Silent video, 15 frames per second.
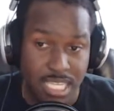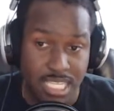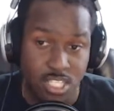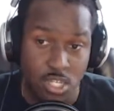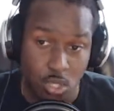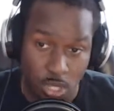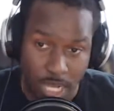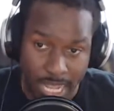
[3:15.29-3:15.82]

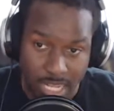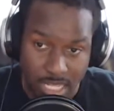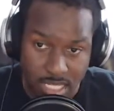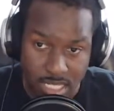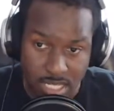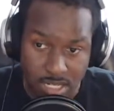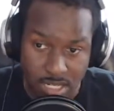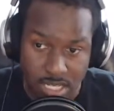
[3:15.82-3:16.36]
He's a good
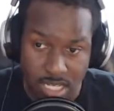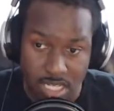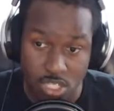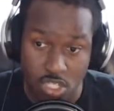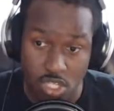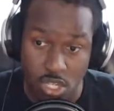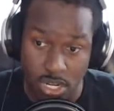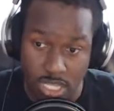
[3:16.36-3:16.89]
actor.
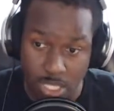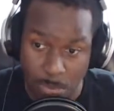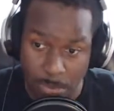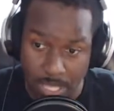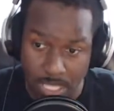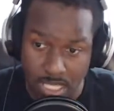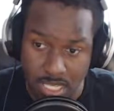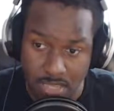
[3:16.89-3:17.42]
He's not
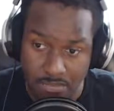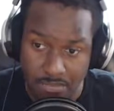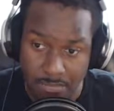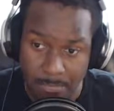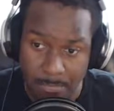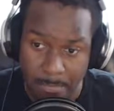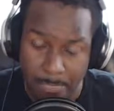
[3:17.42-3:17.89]
expensive.